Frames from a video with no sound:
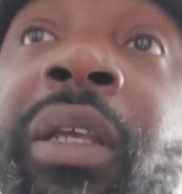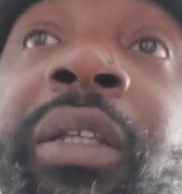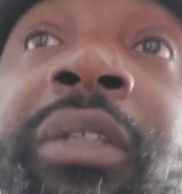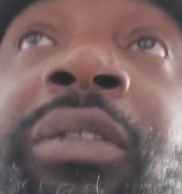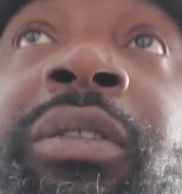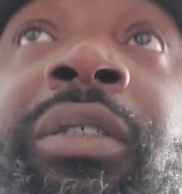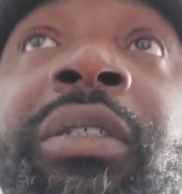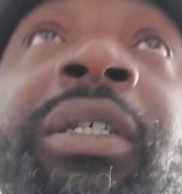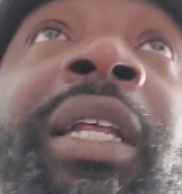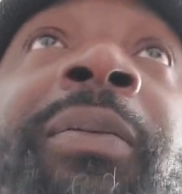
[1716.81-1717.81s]
And they
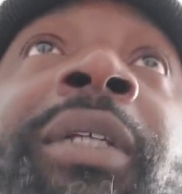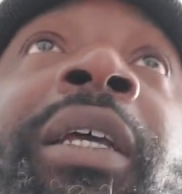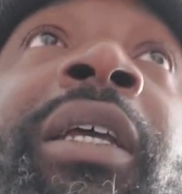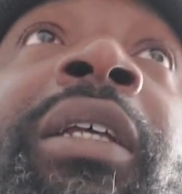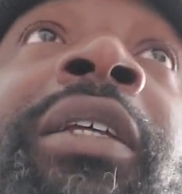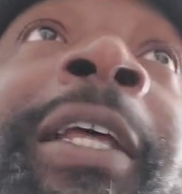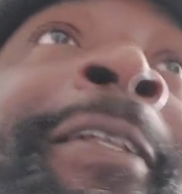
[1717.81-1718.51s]
sat up there.